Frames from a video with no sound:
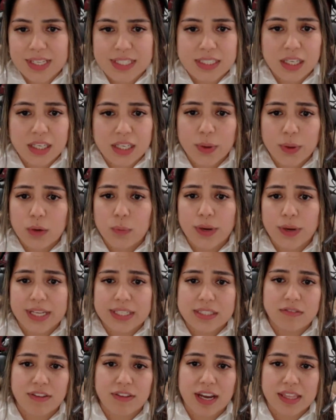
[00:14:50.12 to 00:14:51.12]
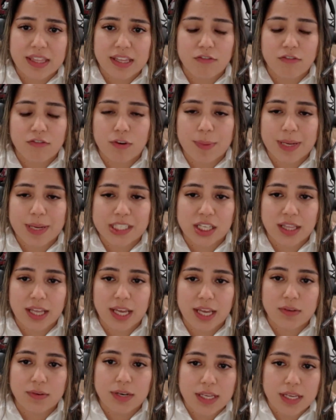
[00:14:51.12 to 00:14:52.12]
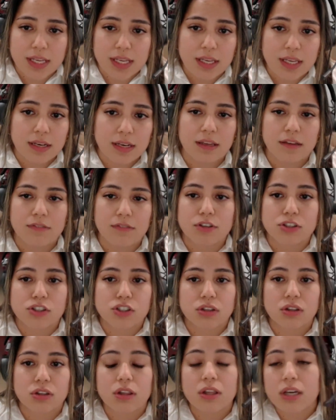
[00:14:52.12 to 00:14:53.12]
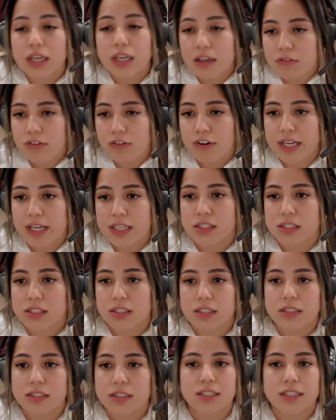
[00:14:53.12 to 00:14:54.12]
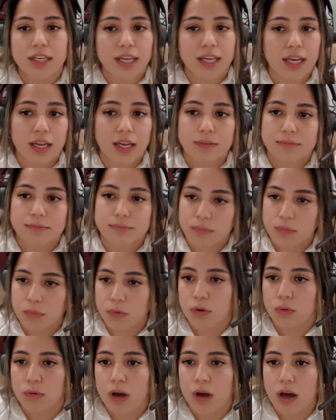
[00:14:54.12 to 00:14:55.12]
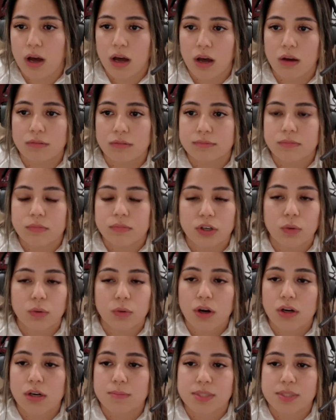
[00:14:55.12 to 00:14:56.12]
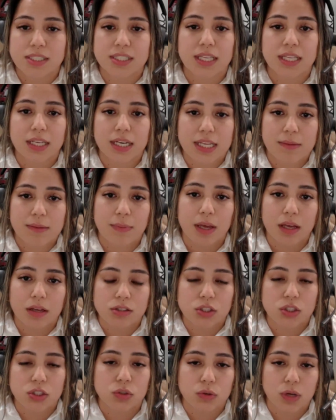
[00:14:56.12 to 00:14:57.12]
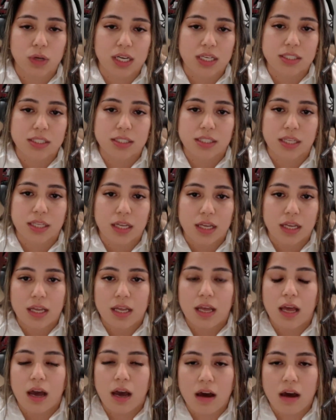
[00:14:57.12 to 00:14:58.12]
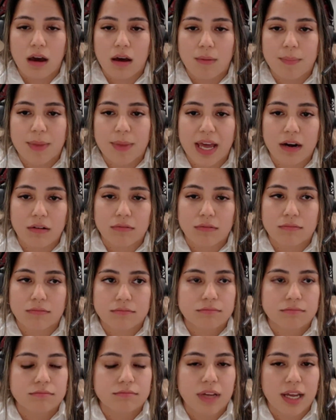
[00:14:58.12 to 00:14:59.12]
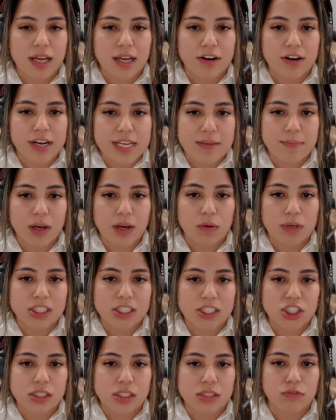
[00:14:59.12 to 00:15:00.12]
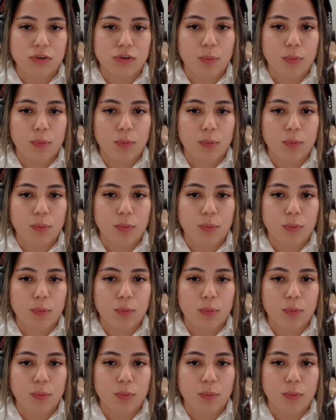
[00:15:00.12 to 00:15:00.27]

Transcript: It's a quick way to find the information that you need. If you're still looking for answers, again, you're welcome to send an email to us at our email, which is